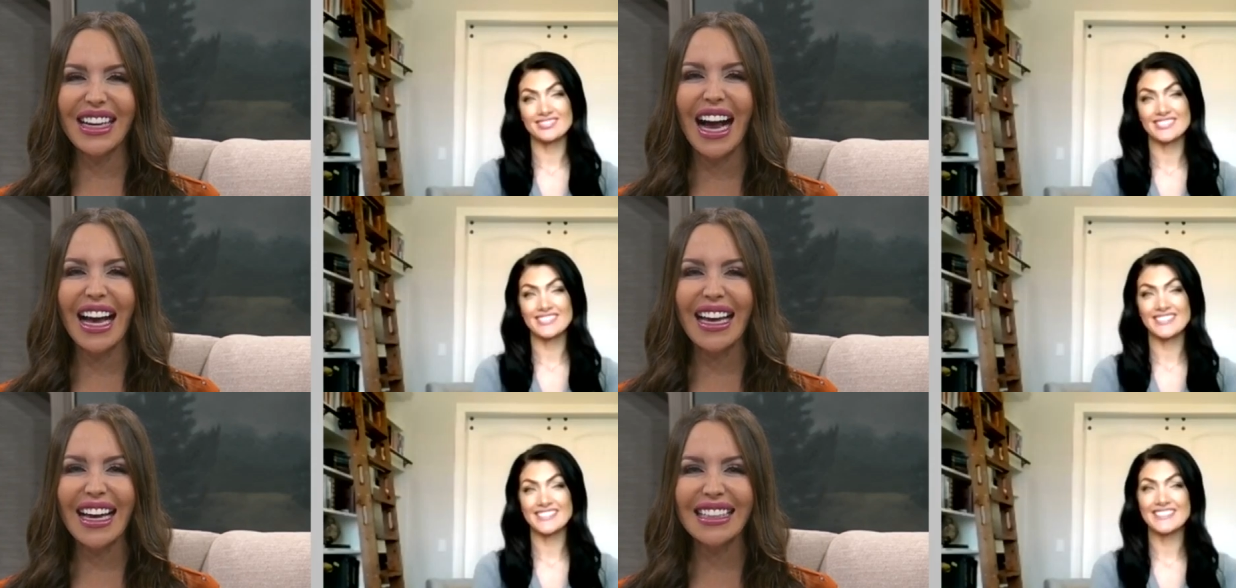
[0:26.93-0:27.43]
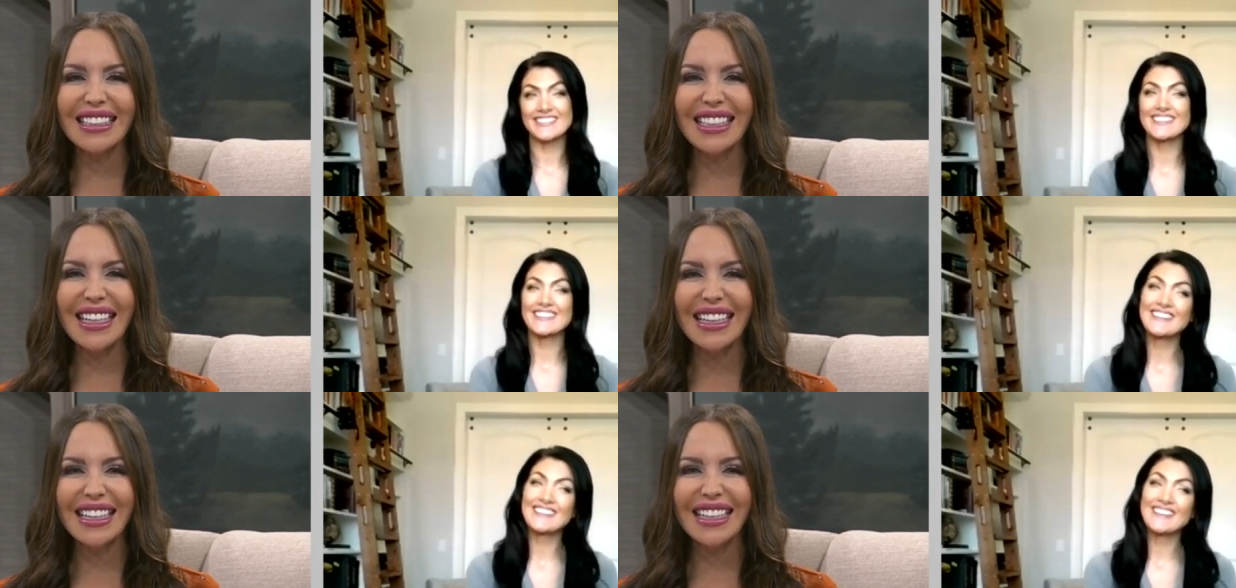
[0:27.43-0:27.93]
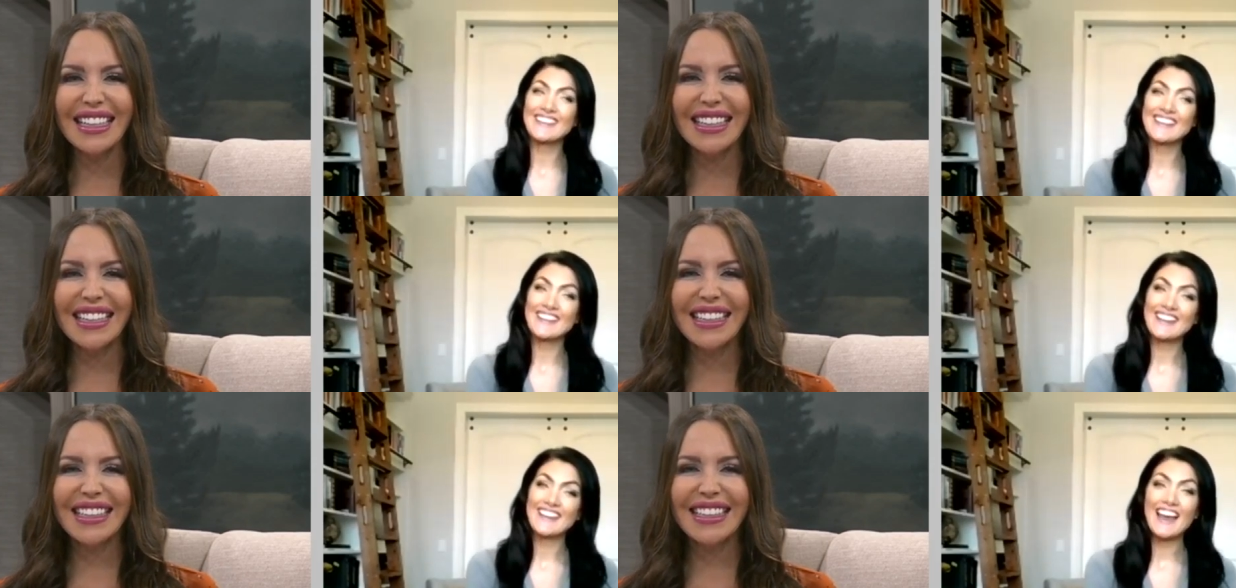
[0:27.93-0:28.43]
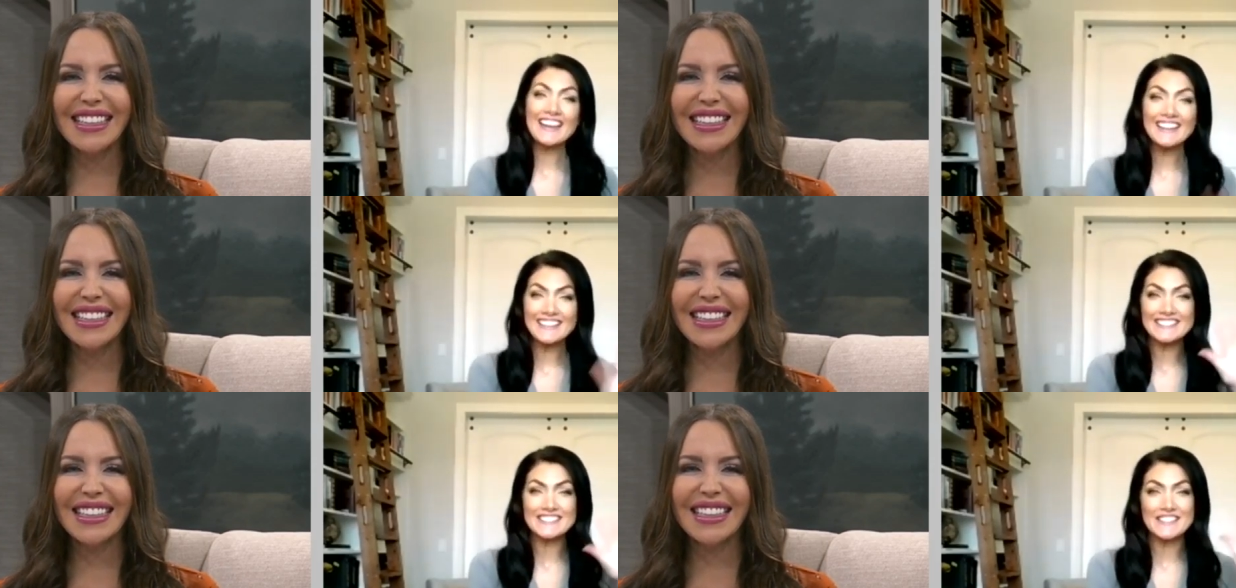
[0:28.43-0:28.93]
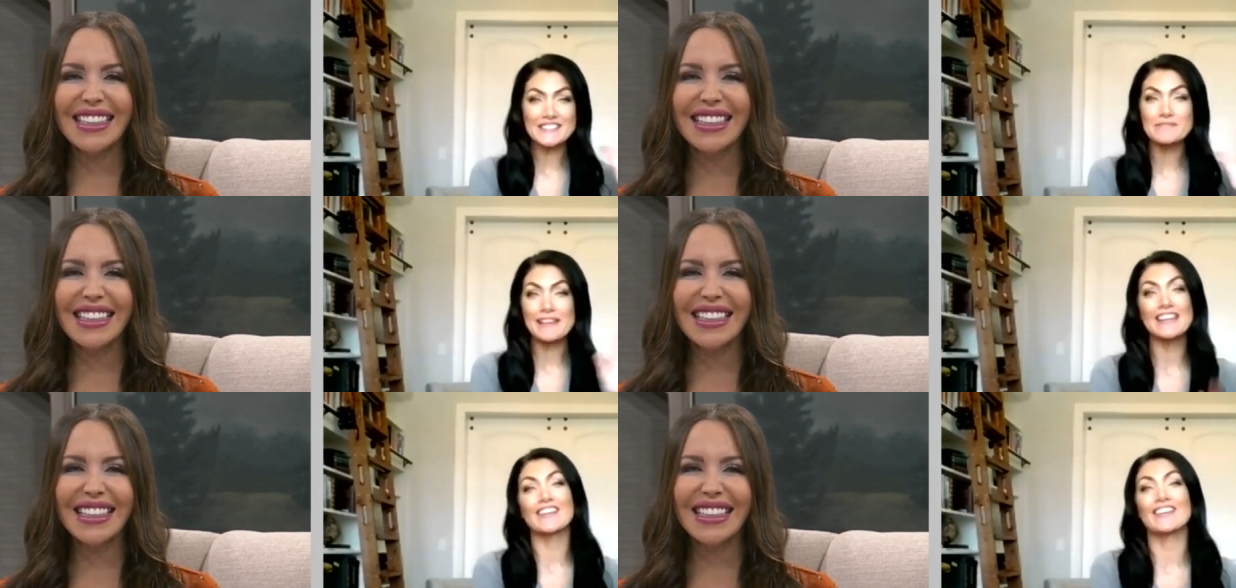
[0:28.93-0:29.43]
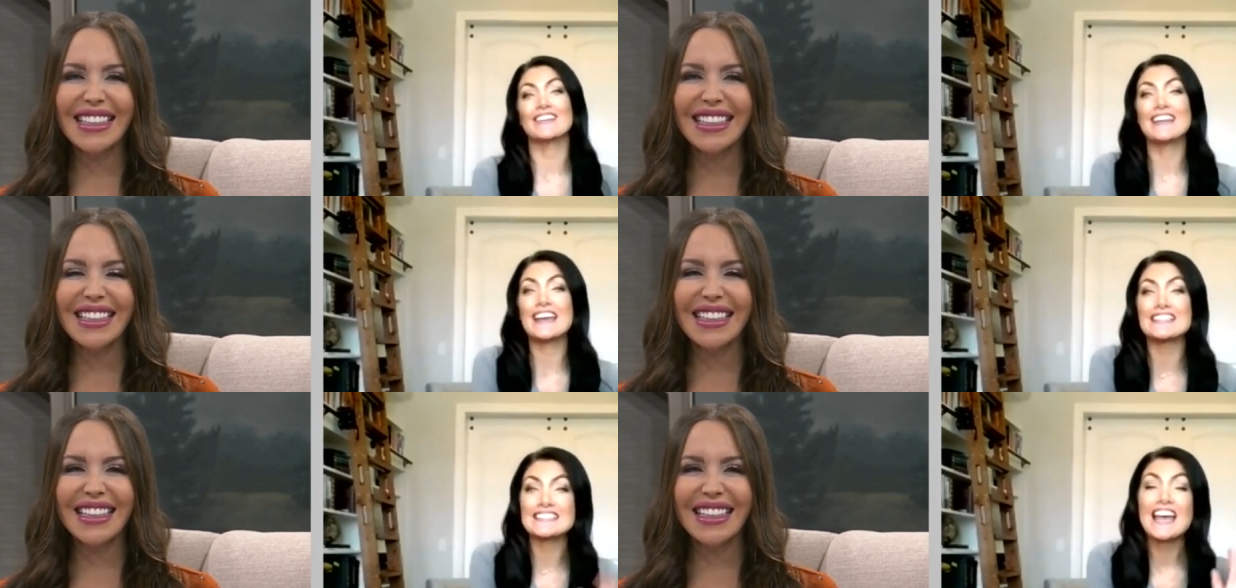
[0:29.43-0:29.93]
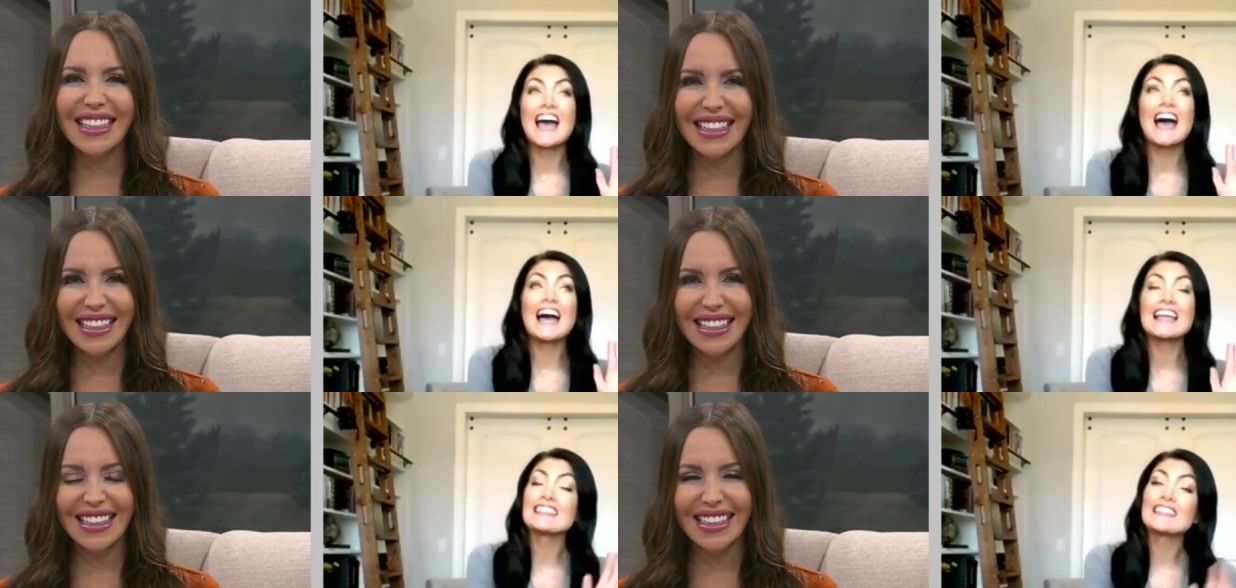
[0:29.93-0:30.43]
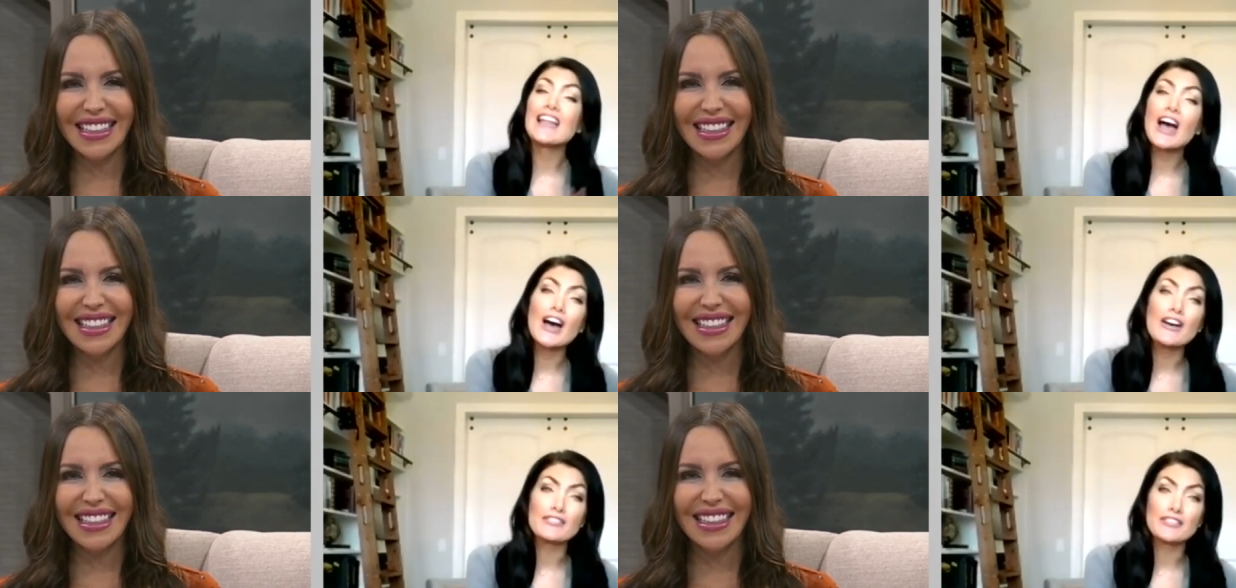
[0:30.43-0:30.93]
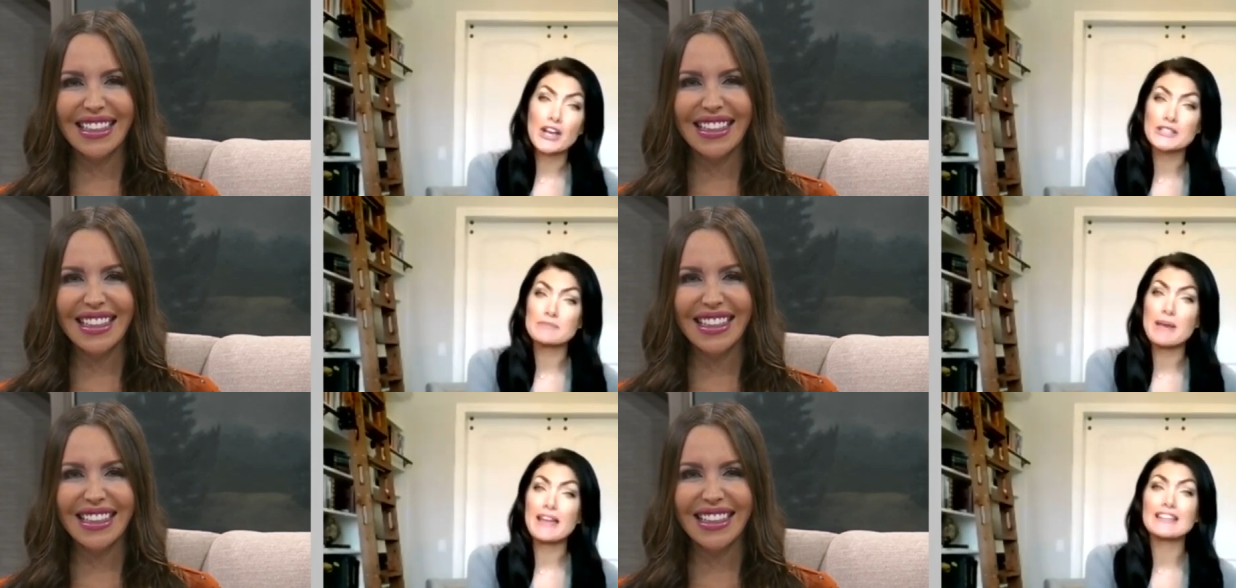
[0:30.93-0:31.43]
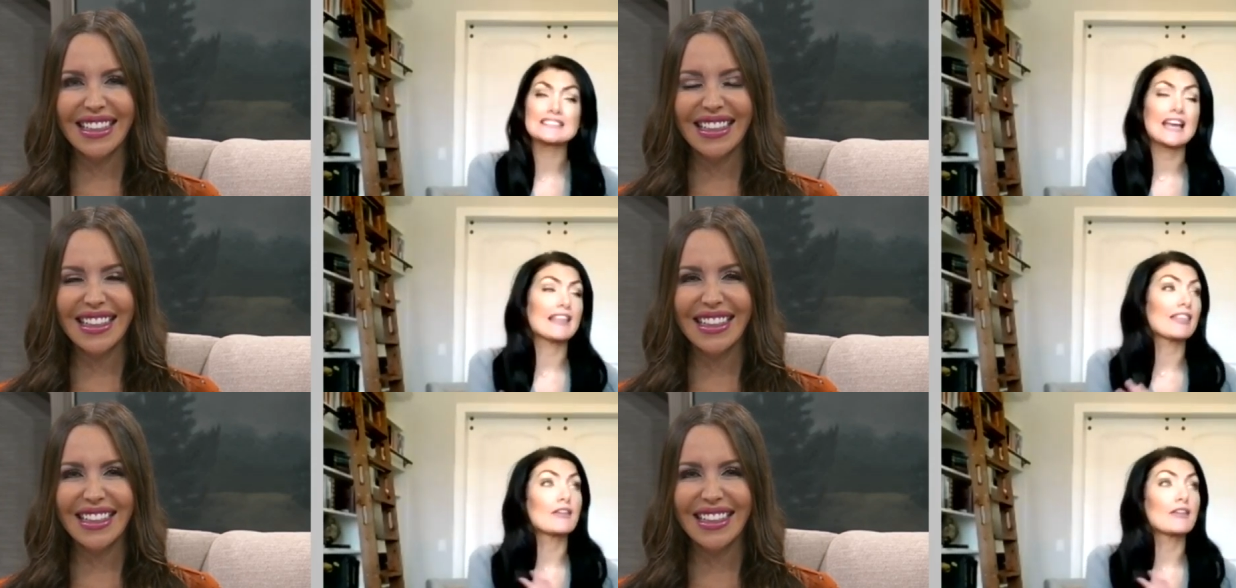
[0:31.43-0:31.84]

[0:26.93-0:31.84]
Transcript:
Speaker 1: Hi, Angie.
Speaker 2: Hi, it's good to be here. Yes, I love cosmetics. I love